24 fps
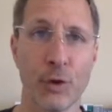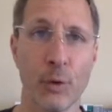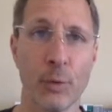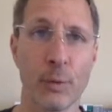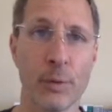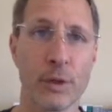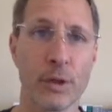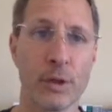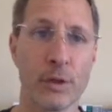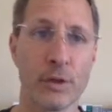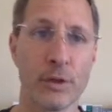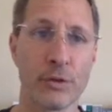
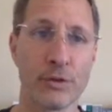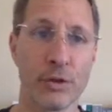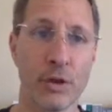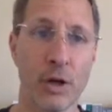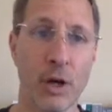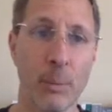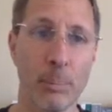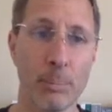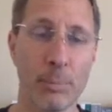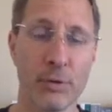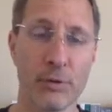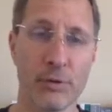already in the
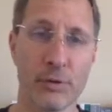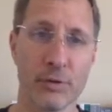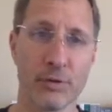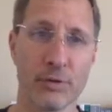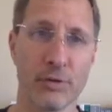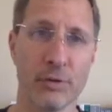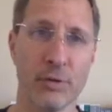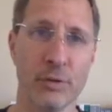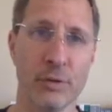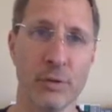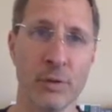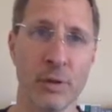top
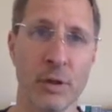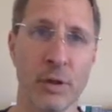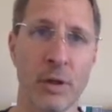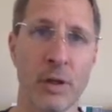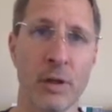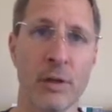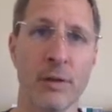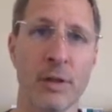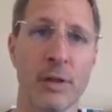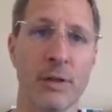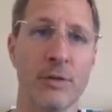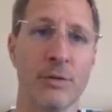position,
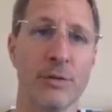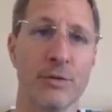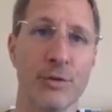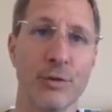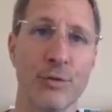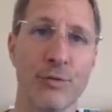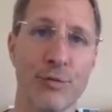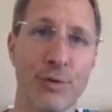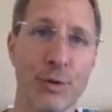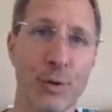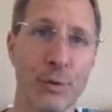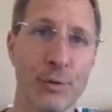then there's
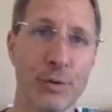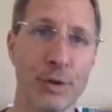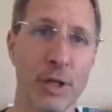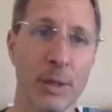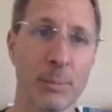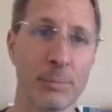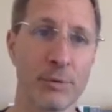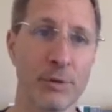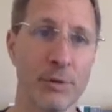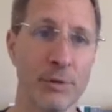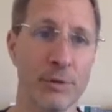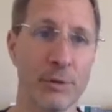no floating
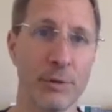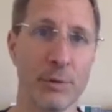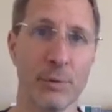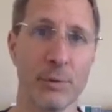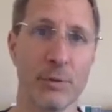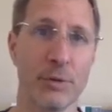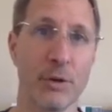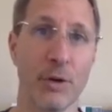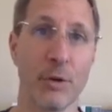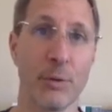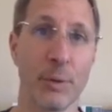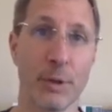up to do.
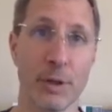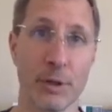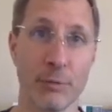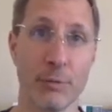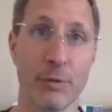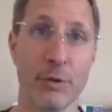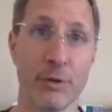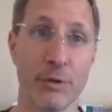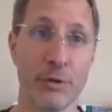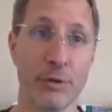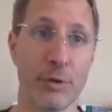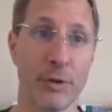It's already
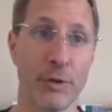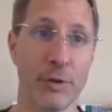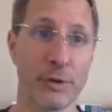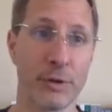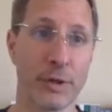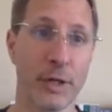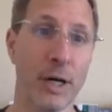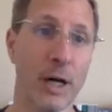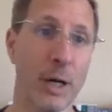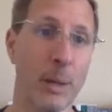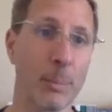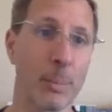risen to the
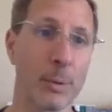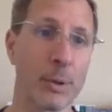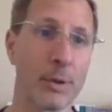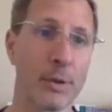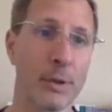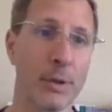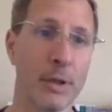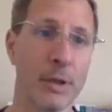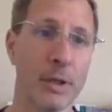top.